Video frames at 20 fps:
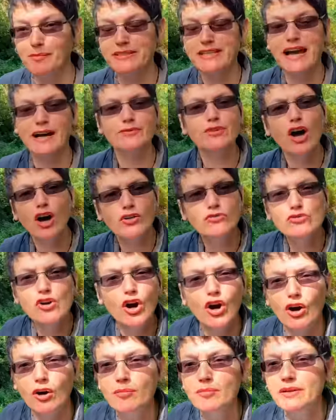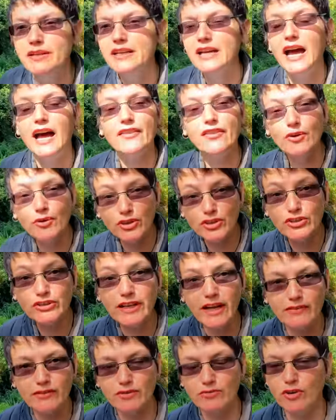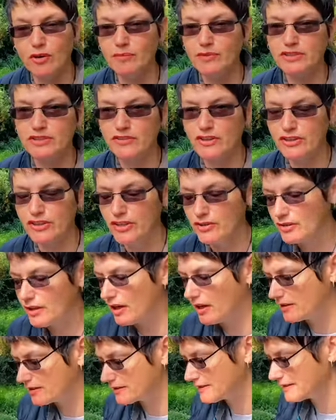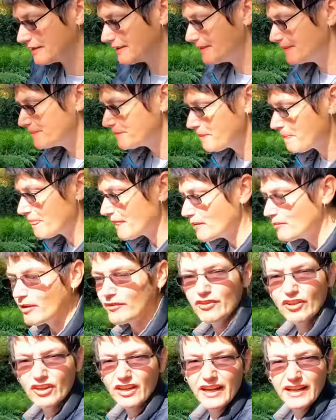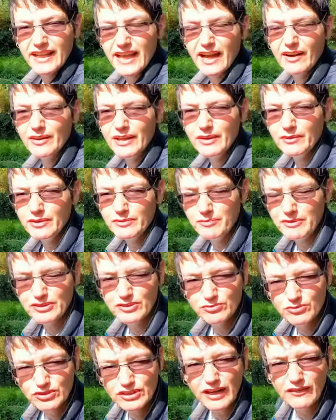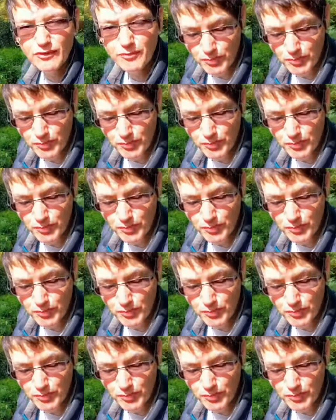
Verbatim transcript: down. Not a rum, although I could have a rum because I've got no locks. I've not got any out here with me, so I'm just going to have a